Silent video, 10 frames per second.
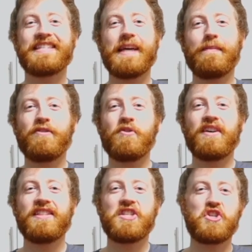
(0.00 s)
up
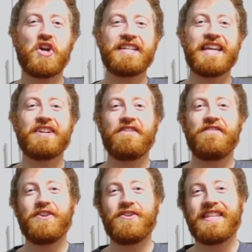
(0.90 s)
everyone, this is Shark Tank
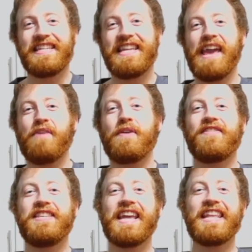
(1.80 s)
Reviews, and today we
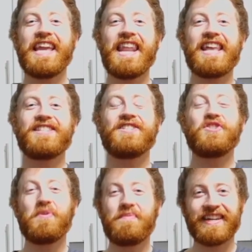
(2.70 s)
have yet again a
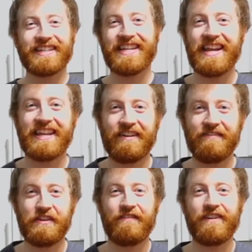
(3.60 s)
super exciting
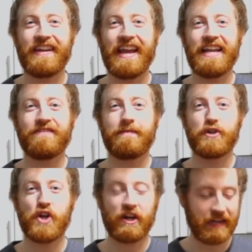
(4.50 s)
review for you guys from
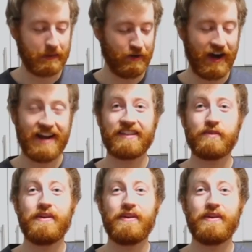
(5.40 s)
Shark Tank Products.